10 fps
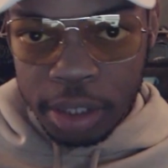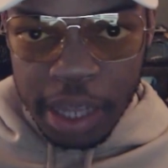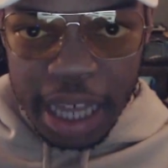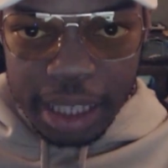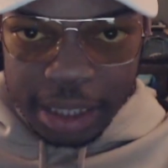
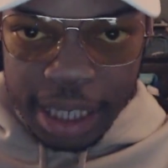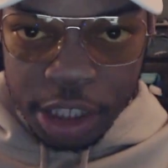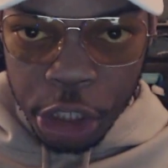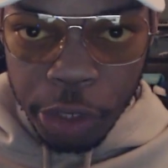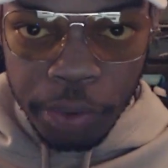So they
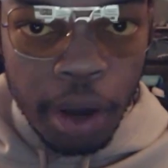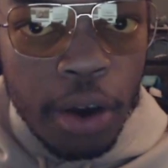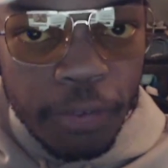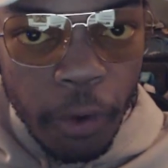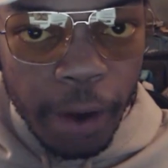teach you
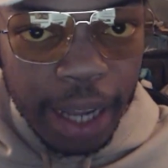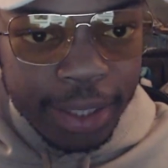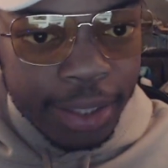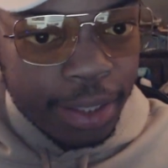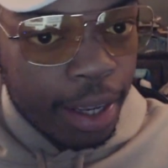
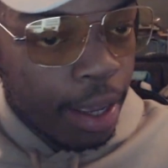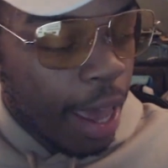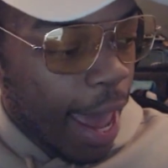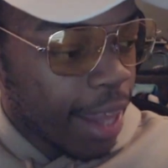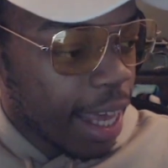Forex
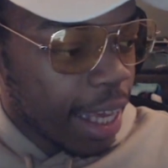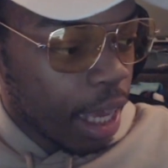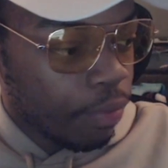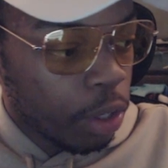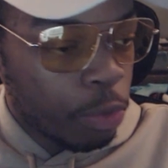and they
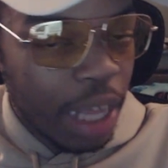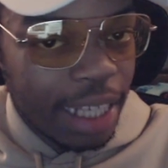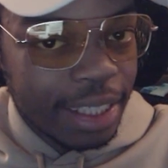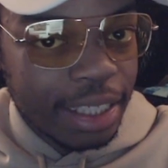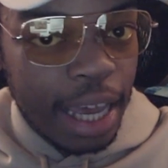give you
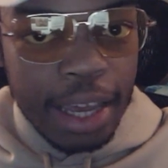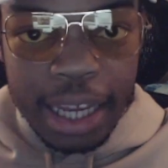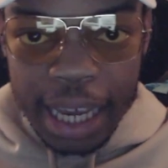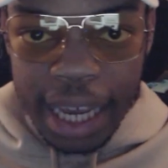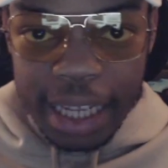this
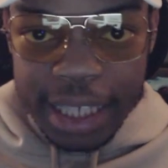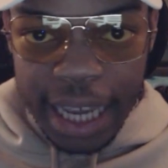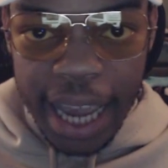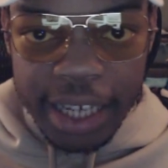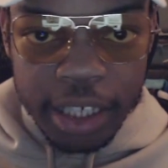
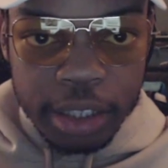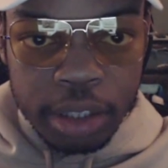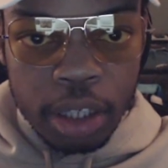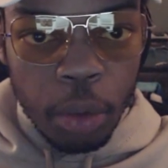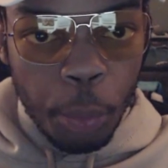indicator,